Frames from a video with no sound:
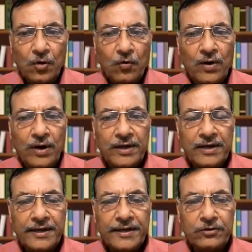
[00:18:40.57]
while
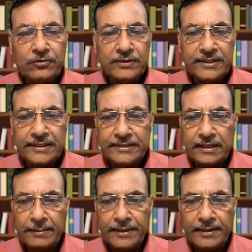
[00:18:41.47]
you as an
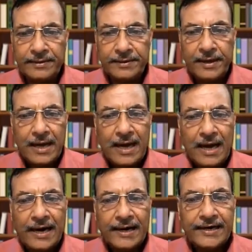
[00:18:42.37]
examiner
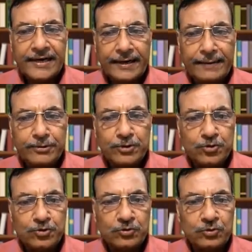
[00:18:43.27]
attempt
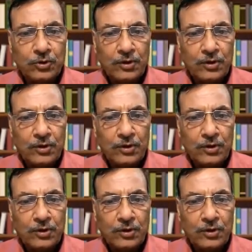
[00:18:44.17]
to